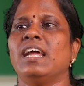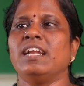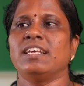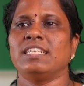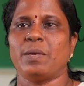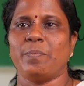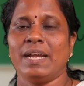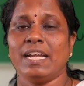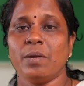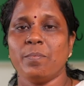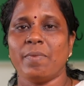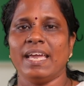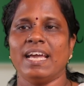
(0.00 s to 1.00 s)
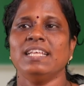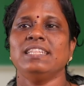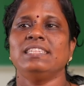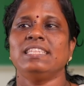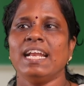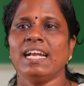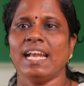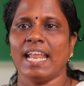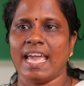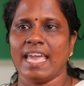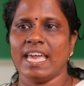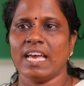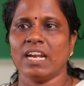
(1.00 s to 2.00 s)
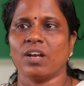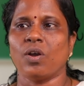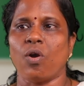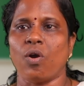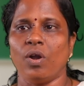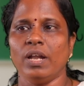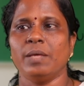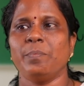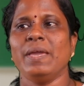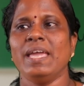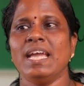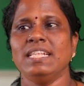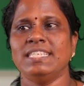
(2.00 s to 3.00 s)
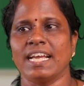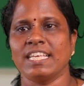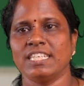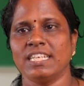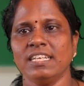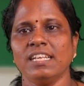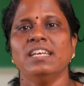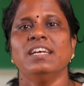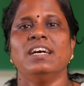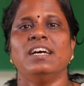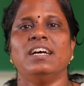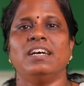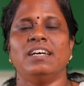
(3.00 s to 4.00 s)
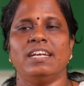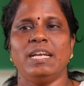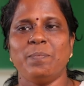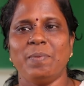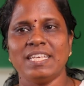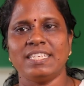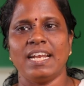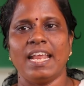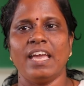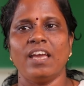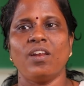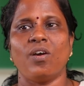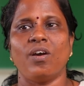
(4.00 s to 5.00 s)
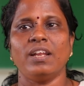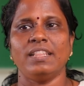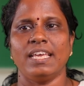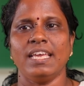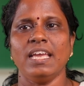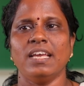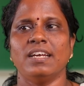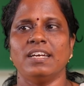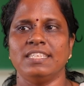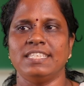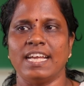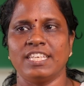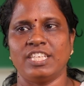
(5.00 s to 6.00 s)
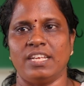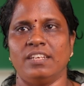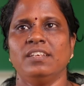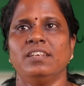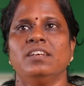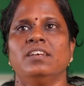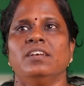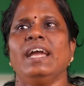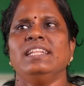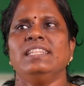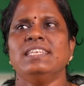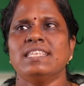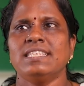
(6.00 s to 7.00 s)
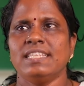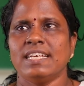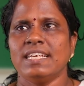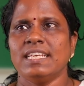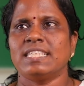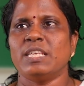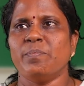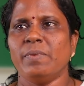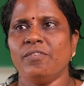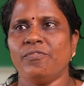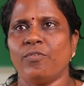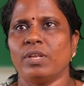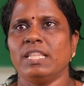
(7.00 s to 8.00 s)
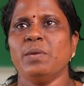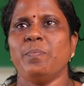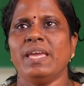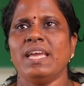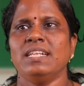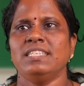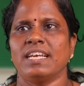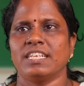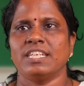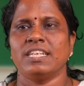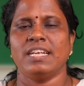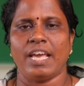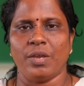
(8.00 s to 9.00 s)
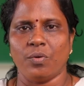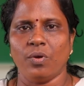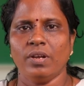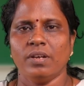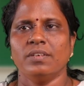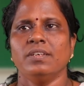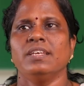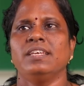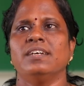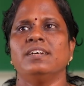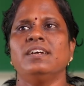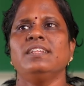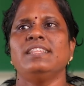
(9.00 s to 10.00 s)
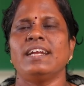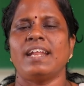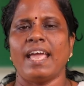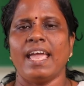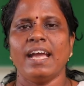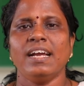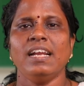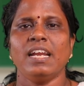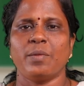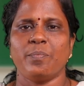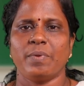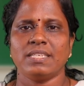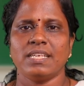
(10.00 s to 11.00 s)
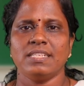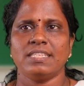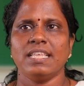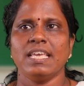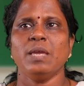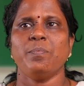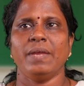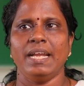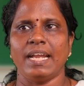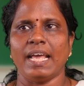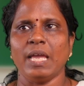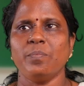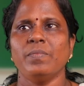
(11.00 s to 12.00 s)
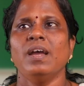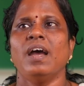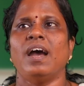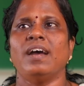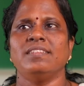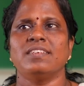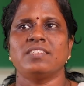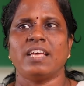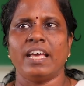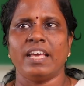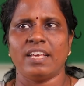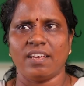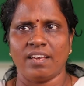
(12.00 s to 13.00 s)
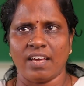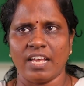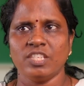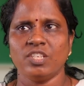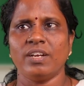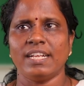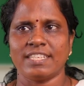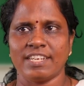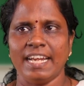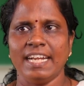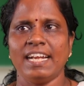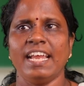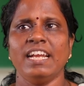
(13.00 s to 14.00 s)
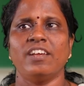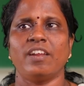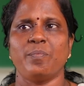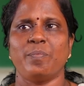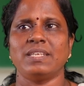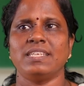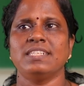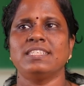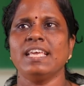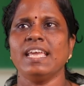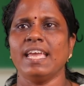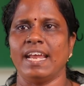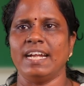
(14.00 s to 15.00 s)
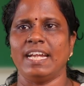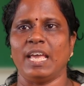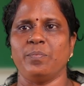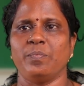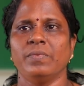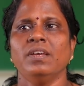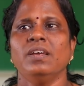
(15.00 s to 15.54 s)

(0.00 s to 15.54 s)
and are separated by a thin layer called PN junction depletion layer or the junction. And this is the symbol for the PN junction diode. Here the triangle represents the P-type and the horizontal straight line represents the N-type.